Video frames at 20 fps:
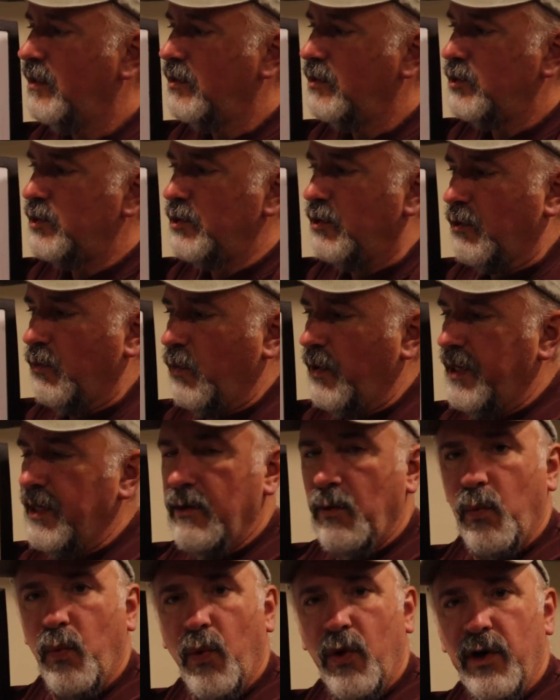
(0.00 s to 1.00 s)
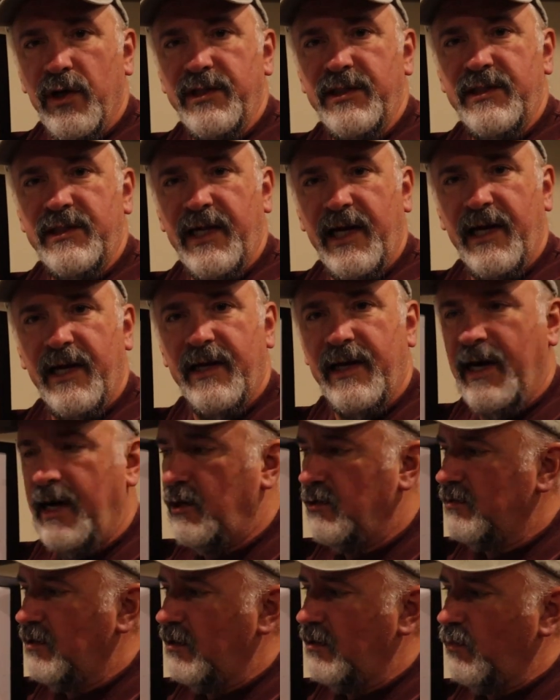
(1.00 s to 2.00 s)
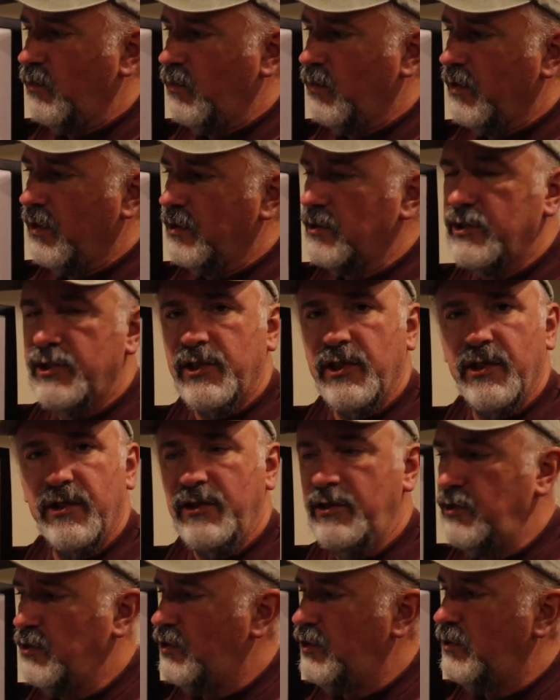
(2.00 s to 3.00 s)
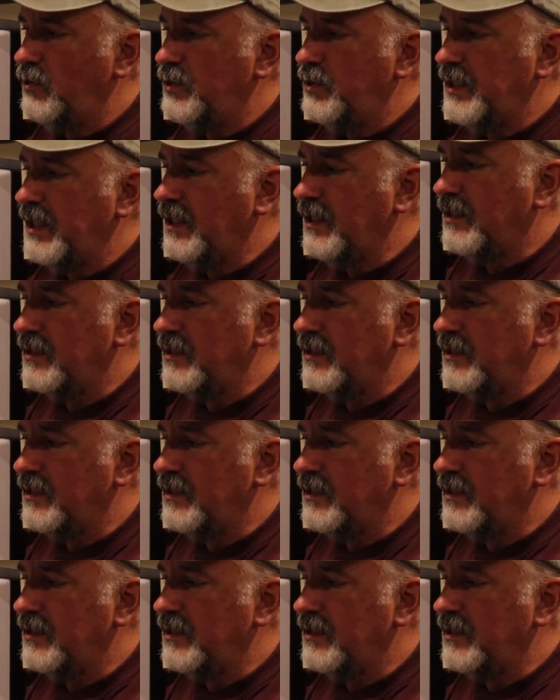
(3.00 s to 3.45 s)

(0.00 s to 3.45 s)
So the way a 110 outlet works, you're using